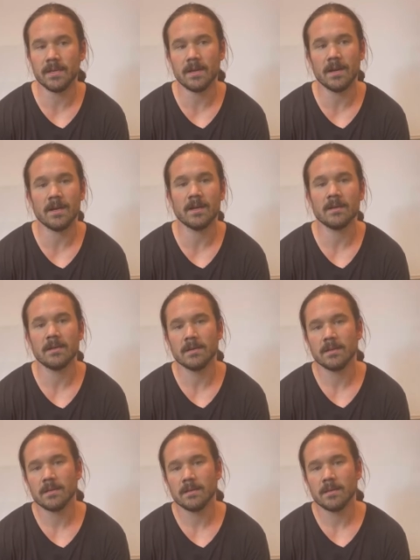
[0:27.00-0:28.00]
uh,
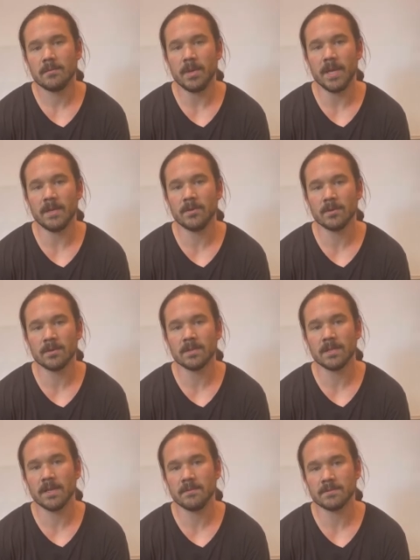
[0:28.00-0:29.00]
pain during the
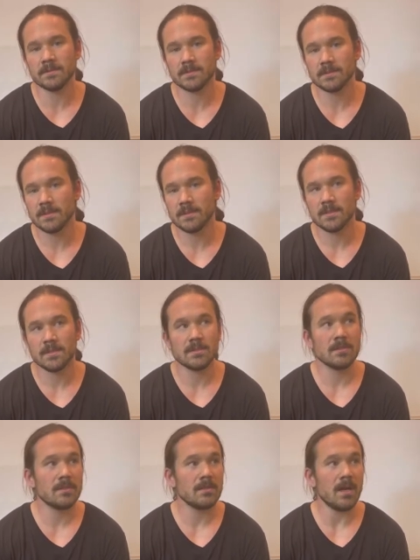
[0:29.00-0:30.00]
lifts.
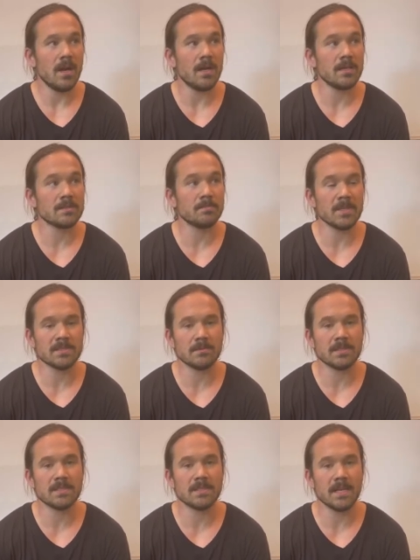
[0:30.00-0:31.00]
Uh, especially
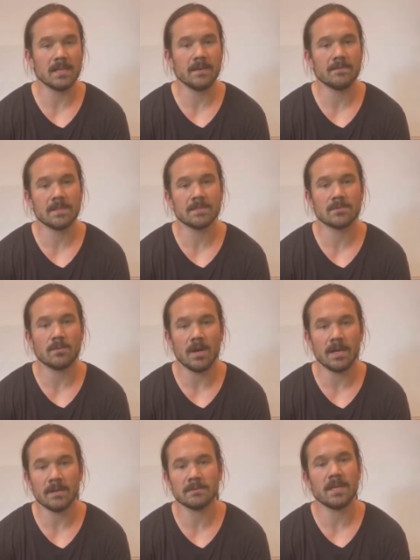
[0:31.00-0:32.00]
with the deadlift and
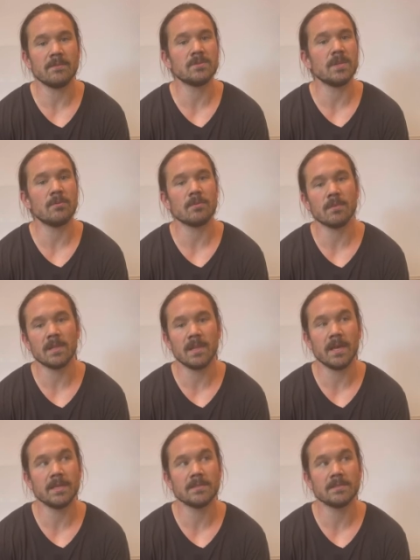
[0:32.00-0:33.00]
squat, I was having trouble with my
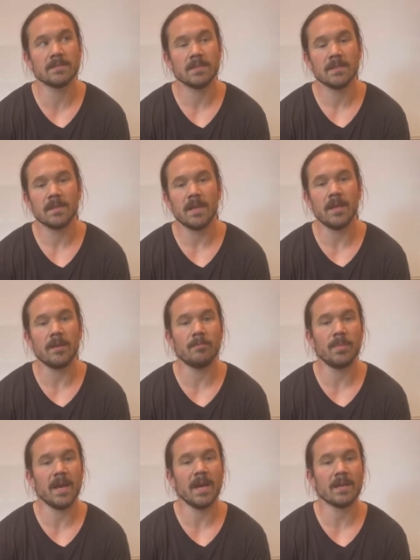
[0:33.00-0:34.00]
legs
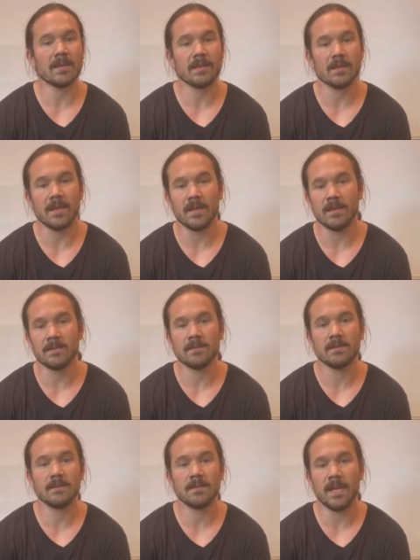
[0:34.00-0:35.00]
and back
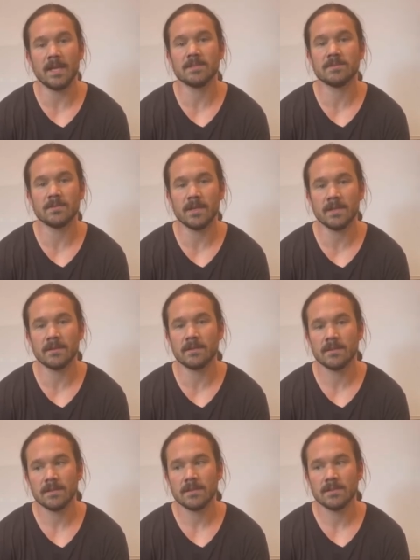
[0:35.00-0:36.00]
and gaining strength.
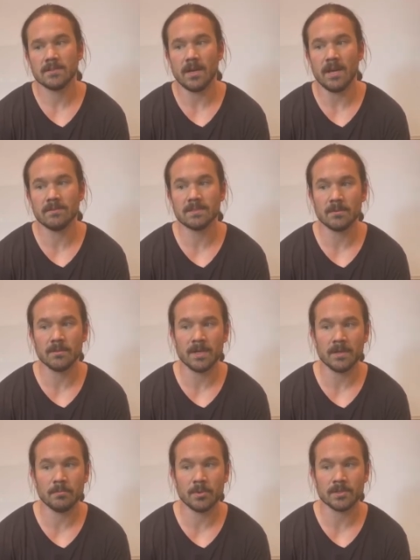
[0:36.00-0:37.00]
So having someone
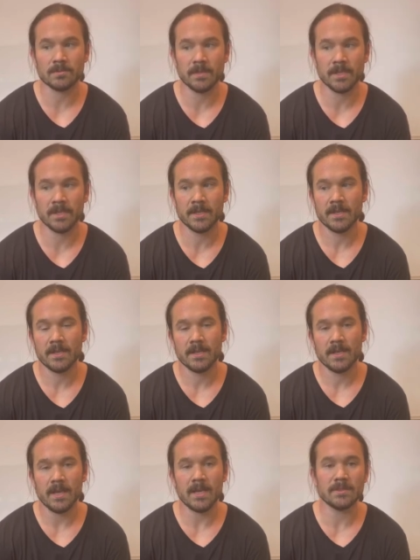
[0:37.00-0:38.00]
there to push me
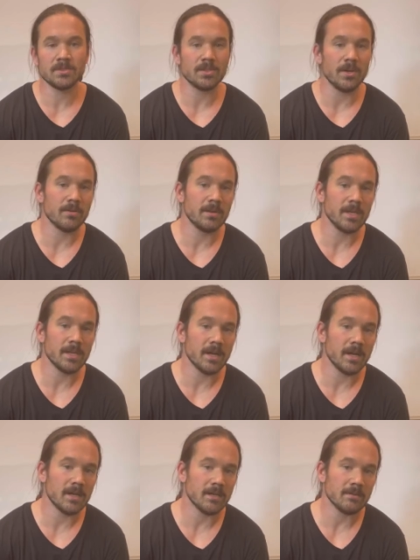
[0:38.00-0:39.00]
and show the
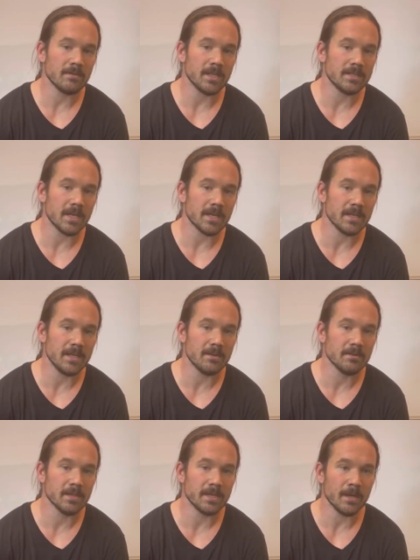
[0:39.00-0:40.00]
uh, right
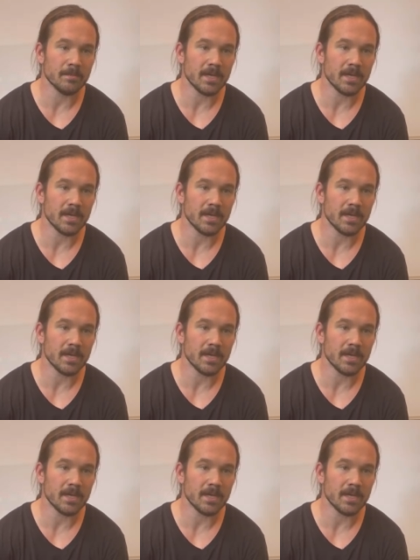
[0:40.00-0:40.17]
technique really helped